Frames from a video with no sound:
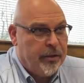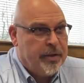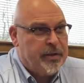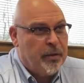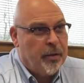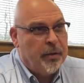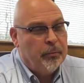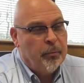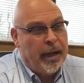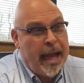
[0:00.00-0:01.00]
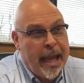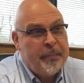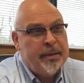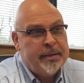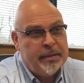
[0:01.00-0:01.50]
And so what
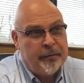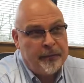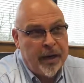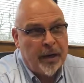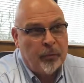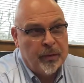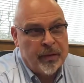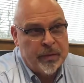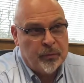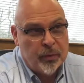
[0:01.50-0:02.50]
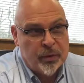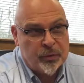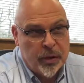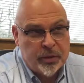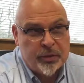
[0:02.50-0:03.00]
happens in a fire with these wood
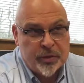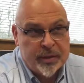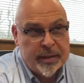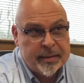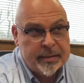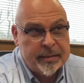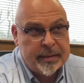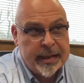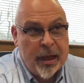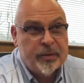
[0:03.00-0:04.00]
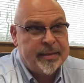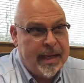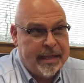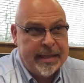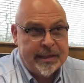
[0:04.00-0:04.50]
structures is that the
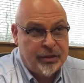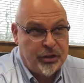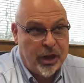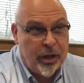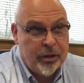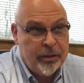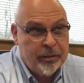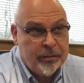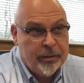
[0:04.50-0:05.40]
outside gets charred